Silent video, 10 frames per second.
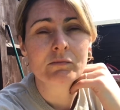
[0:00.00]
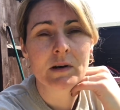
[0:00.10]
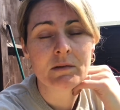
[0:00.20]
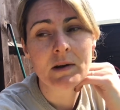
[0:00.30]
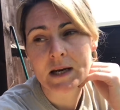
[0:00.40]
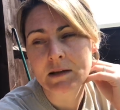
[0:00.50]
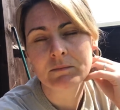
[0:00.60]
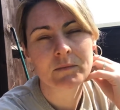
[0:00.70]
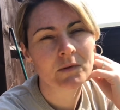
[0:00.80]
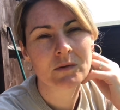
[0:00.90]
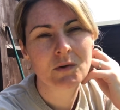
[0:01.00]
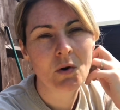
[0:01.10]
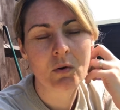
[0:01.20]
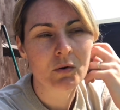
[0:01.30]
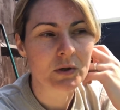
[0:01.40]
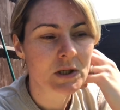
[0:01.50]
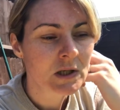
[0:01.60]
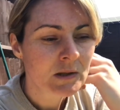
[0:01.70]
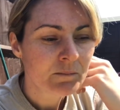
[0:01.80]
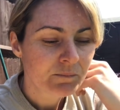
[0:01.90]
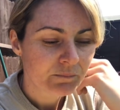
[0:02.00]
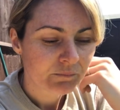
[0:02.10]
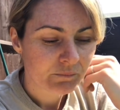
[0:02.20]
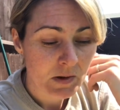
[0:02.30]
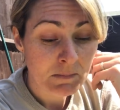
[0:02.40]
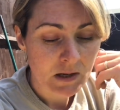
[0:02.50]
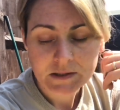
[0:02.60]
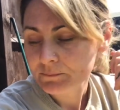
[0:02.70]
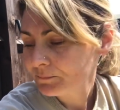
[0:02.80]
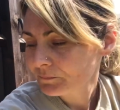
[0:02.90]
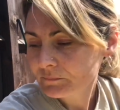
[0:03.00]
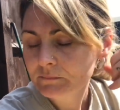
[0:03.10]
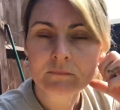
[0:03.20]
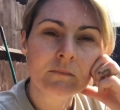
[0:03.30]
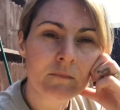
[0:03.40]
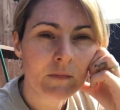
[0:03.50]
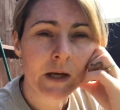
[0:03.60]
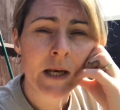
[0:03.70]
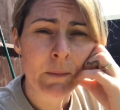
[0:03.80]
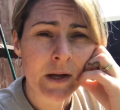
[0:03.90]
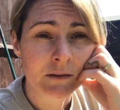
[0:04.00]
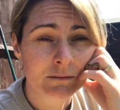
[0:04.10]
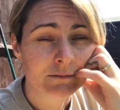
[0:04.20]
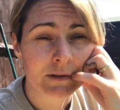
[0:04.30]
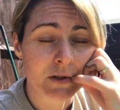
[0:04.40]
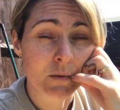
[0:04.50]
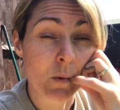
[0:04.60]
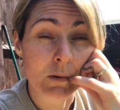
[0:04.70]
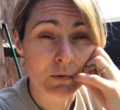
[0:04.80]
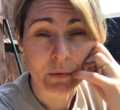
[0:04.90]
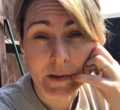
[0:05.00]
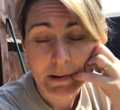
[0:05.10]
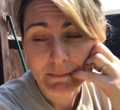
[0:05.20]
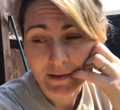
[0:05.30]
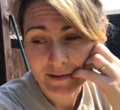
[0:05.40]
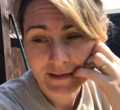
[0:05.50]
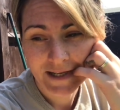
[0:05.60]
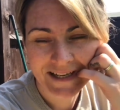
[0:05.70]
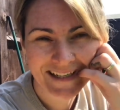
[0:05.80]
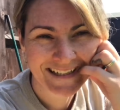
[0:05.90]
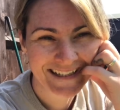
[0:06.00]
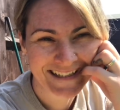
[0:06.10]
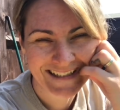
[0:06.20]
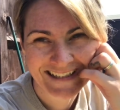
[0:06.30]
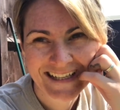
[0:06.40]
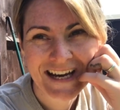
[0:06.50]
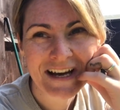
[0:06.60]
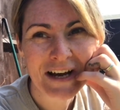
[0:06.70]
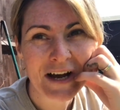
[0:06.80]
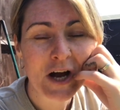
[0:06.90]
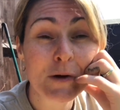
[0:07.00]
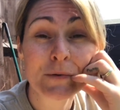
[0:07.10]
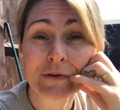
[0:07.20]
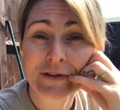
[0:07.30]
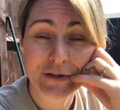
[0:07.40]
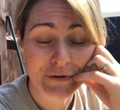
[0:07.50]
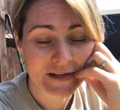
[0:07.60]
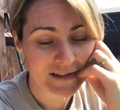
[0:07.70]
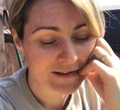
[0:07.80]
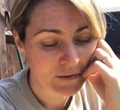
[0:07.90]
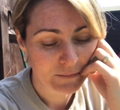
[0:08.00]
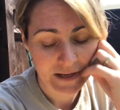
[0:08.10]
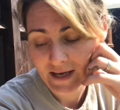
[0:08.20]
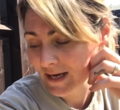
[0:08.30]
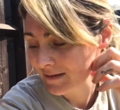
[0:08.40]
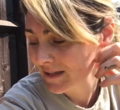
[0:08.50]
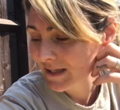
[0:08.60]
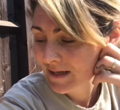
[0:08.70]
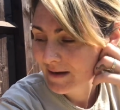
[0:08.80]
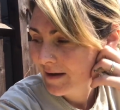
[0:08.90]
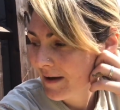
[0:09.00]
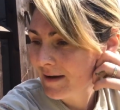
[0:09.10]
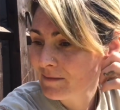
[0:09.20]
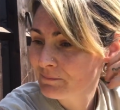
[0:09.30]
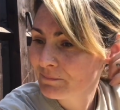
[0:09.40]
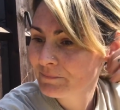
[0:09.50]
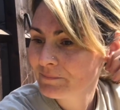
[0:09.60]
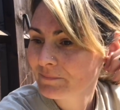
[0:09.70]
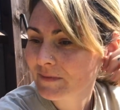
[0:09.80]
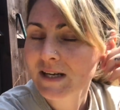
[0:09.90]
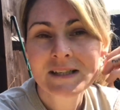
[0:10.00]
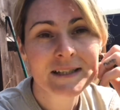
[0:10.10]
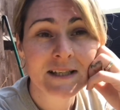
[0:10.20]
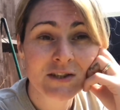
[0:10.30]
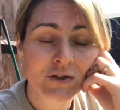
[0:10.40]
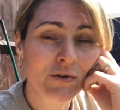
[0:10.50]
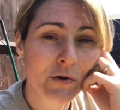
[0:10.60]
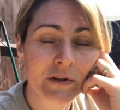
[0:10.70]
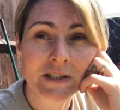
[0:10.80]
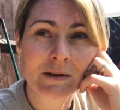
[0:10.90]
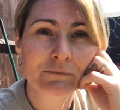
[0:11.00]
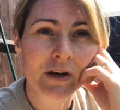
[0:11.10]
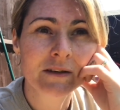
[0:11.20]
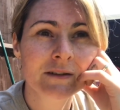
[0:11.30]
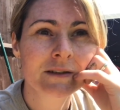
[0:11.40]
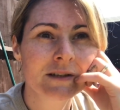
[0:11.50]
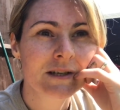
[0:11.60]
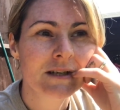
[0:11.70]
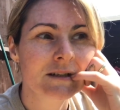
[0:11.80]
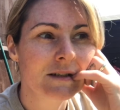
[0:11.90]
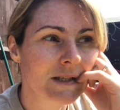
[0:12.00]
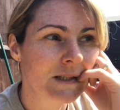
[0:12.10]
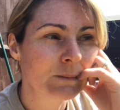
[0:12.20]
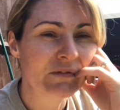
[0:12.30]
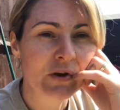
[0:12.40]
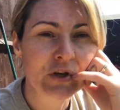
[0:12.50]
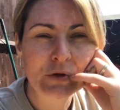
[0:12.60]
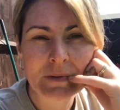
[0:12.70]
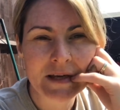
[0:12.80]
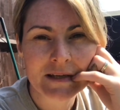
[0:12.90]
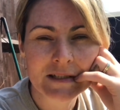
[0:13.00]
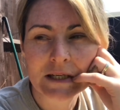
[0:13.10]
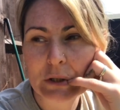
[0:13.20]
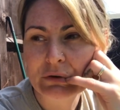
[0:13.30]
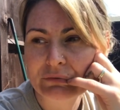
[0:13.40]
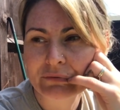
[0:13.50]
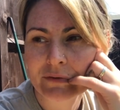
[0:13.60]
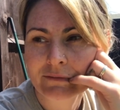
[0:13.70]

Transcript: really not good mud. Anyway, I don't know why I'm talking about mud. I hope you're enjoying your weekend. Danny's just gone on the dump run because we've accumulated a lot of,